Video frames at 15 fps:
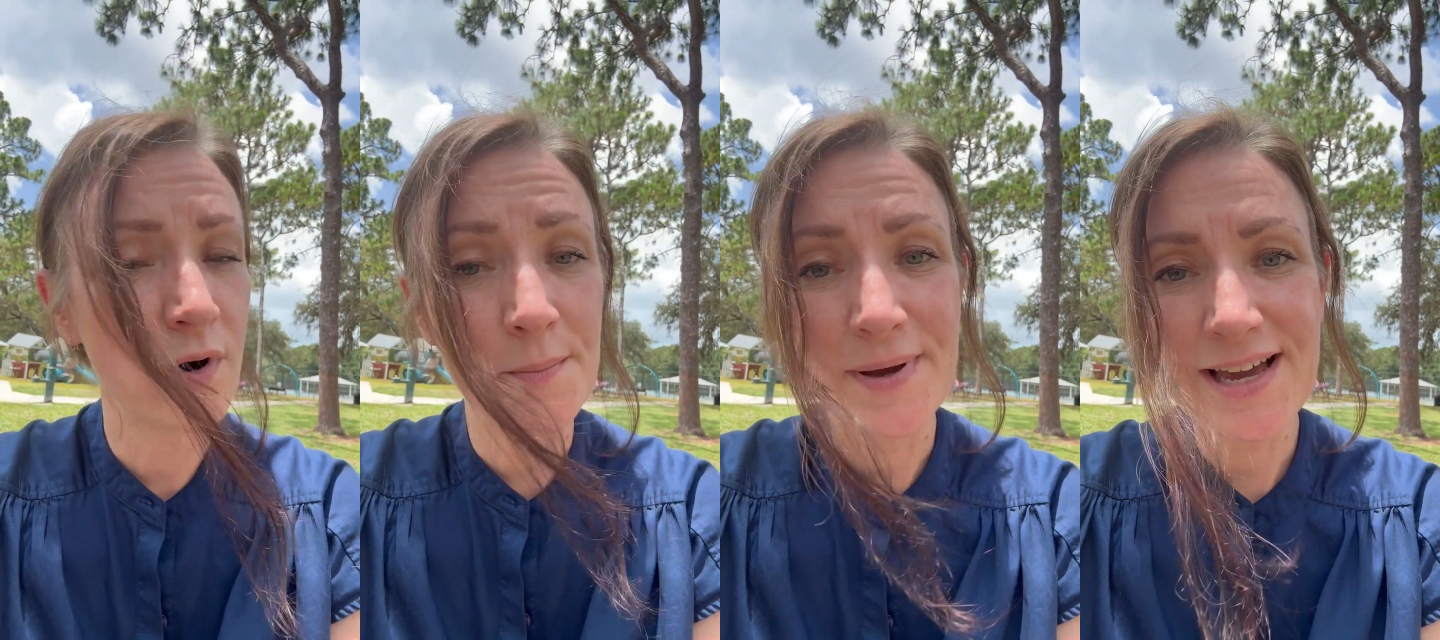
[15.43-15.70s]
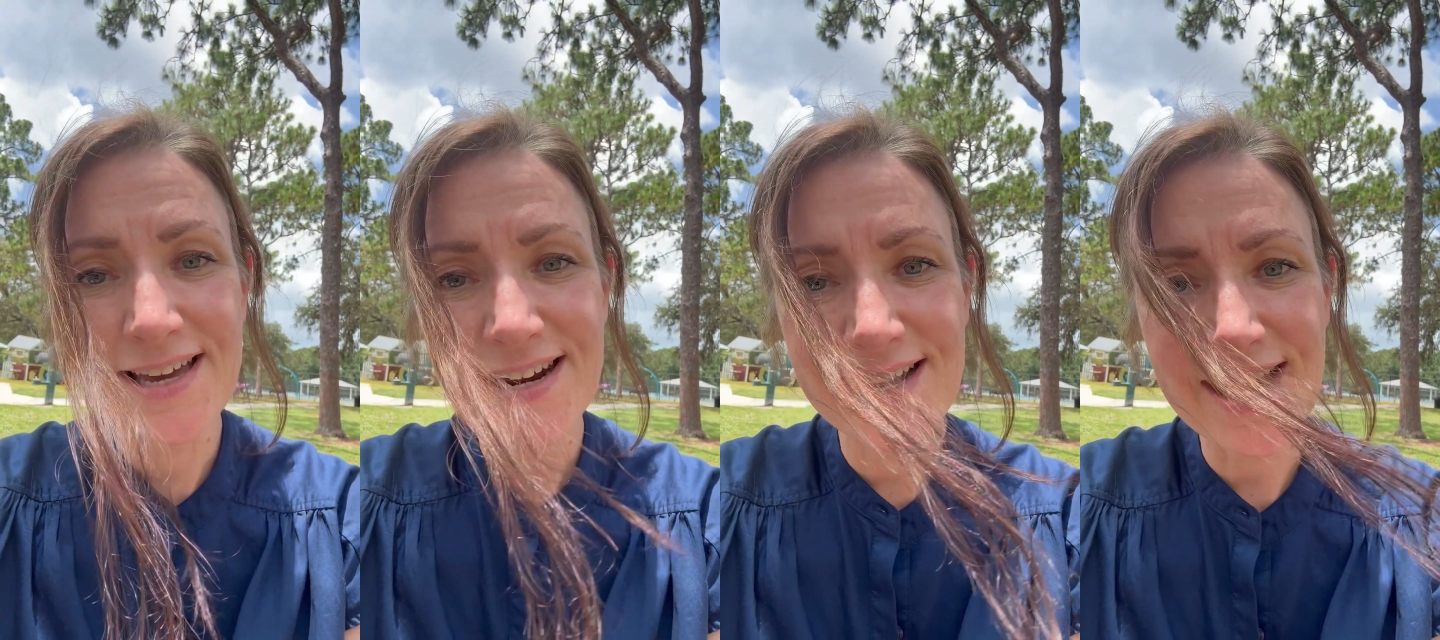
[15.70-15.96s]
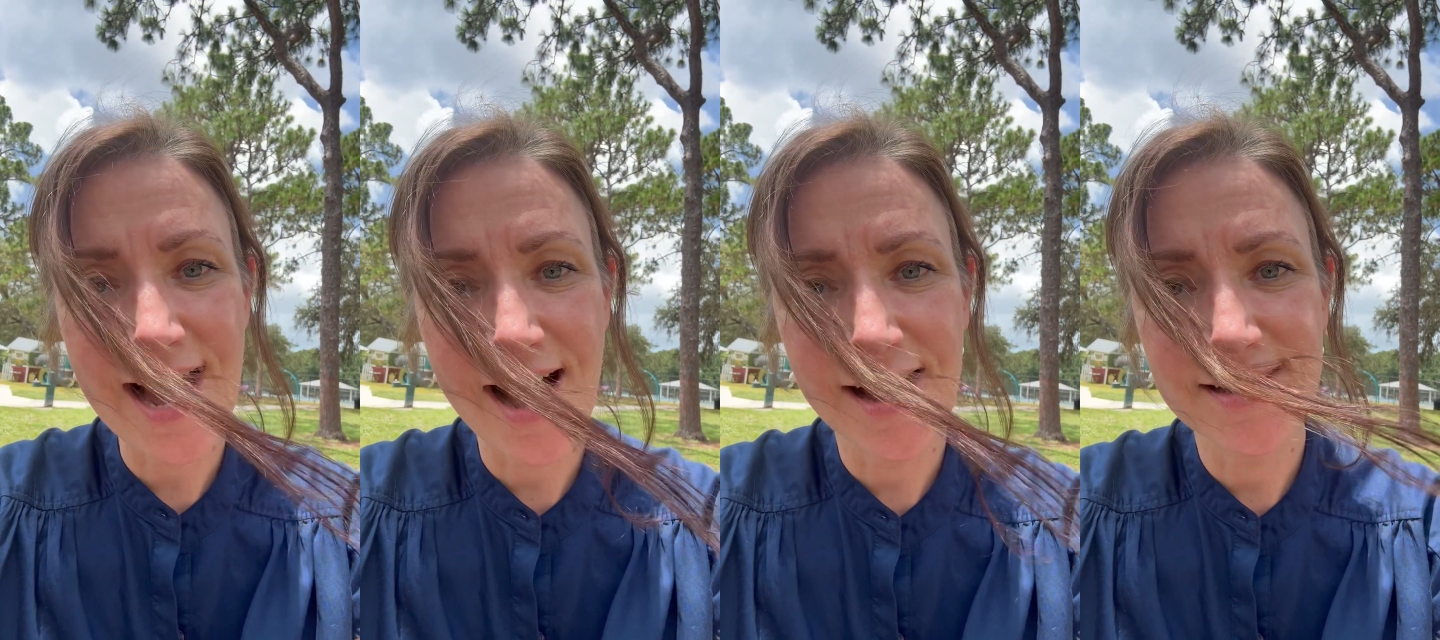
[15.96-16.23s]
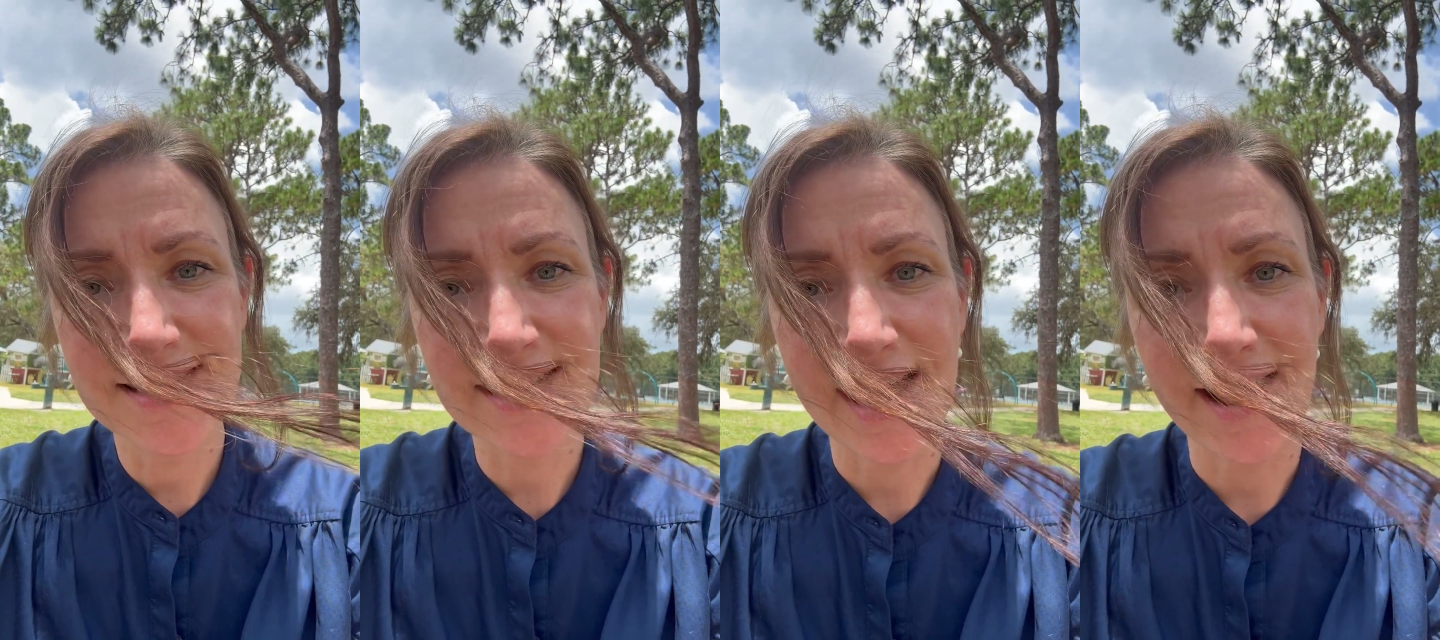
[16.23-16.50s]
am I going to
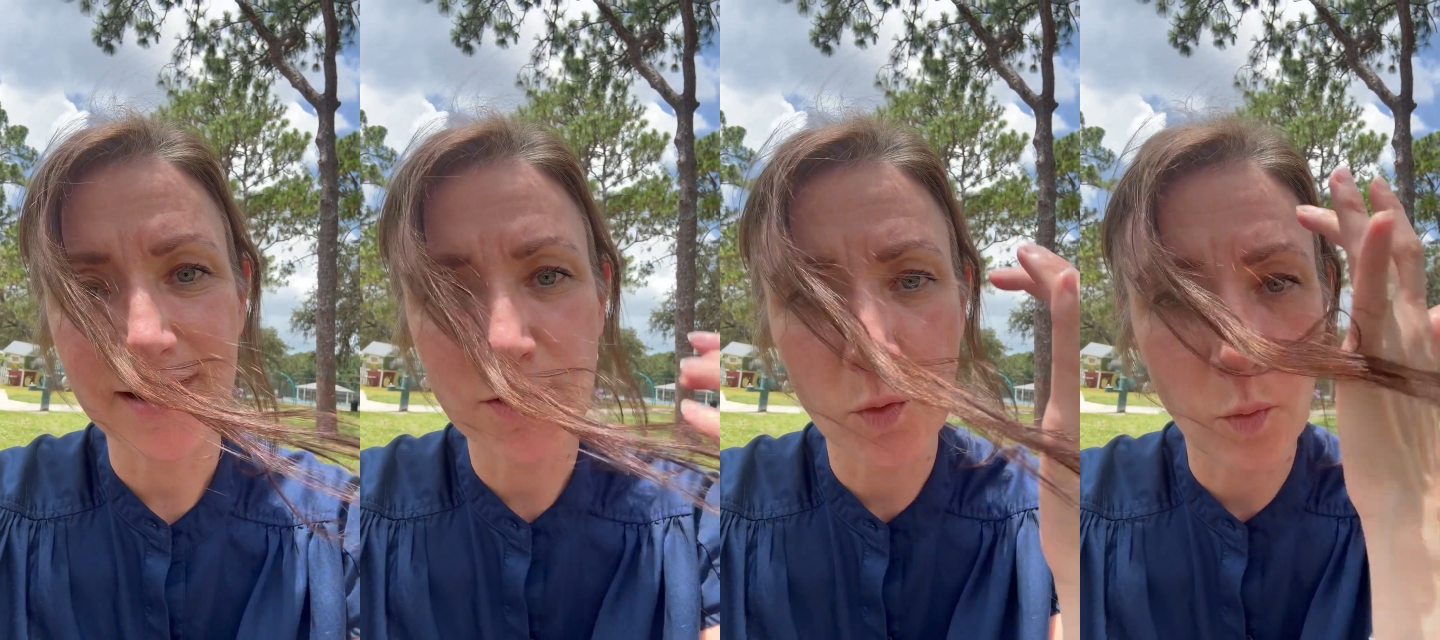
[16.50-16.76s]
contact?